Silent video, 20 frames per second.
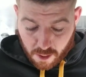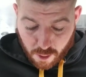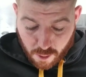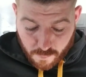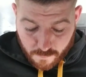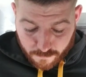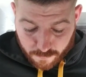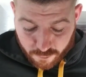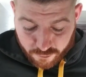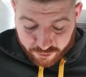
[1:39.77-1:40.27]

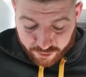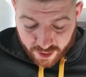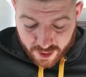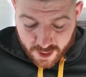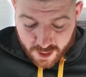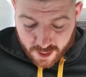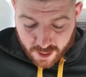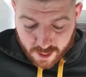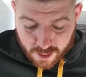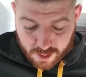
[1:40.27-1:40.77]

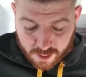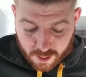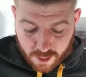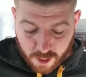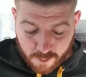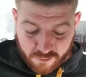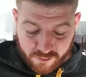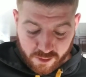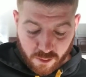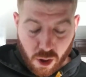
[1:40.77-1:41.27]
Virginia
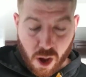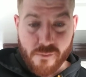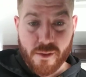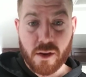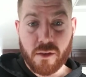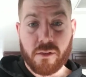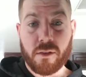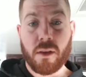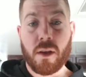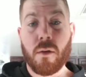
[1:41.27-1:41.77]
comes in,
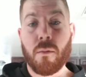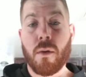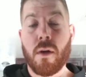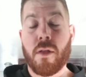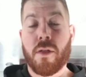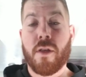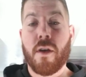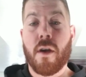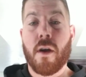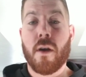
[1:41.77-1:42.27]
obviously,
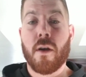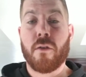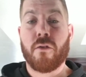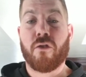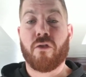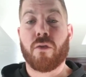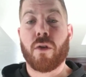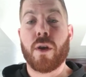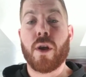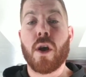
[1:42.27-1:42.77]
with their
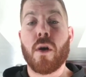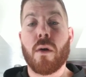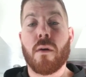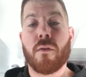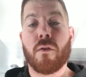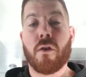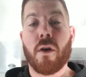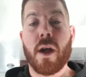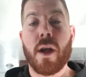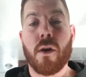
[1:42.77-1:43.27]
trio of
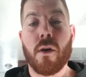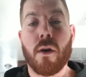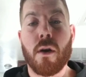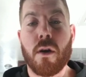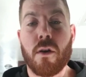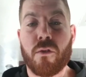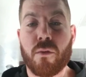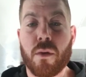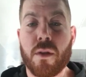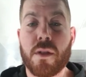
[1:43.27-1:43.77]
great
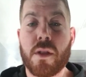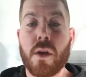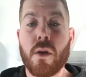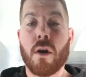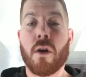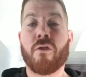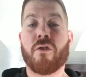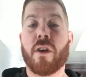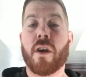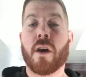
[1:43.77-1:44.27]
guards with
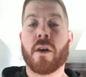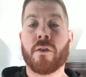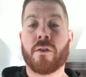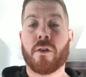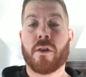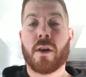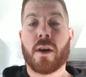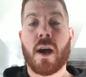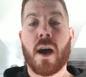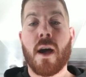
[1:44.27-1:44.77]
DeAndre
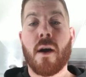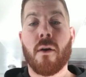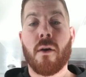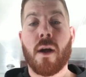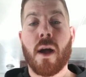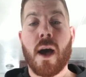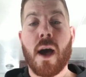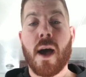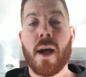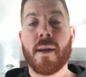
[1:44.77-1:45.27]
Hunter, Kyle
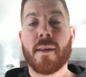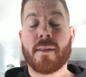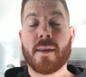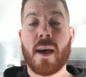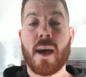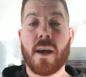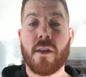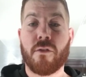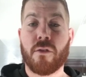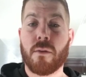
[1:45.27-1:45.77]
Guy, and
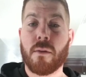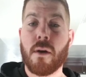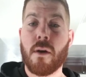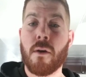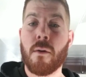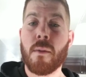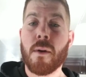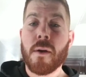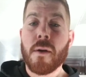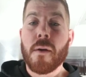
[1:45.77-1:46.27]
Ty
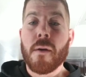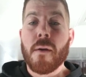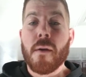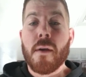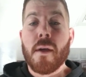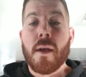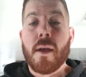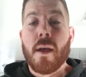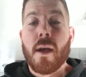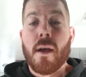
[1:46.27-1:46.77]
Jerome.
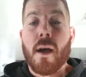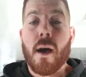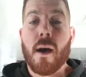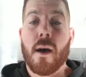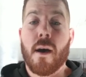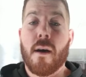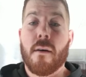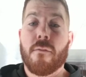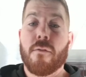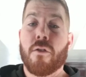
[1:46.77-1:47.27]

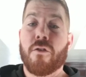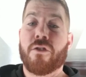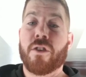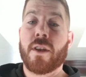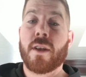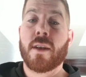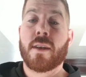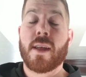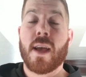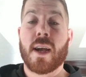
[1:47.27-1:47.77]

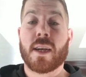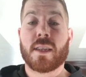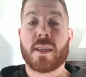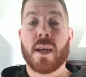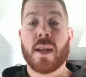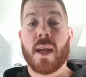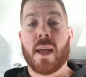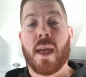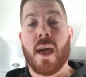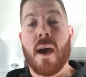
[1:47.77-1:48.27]
Virginia Tech's
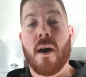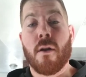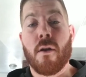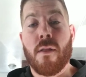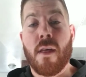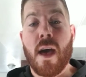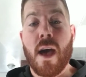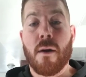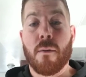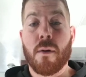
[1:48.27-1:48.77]
going to counter
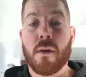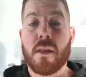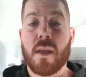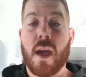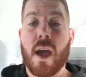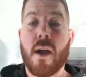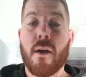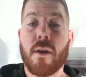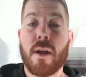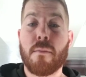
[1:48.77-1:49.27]
that with
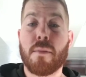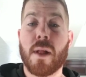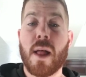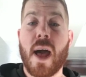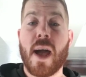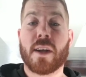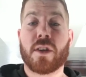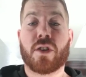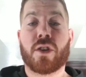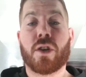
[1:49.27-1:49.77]
Kerry
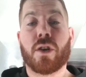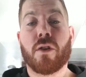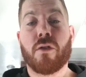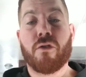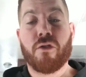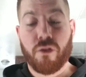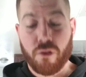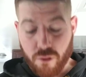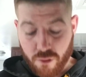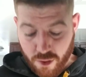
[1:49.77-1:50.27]
Blackshear
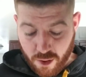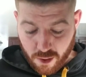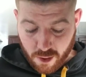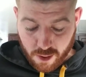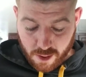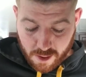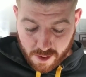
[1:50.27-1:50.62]
Jr.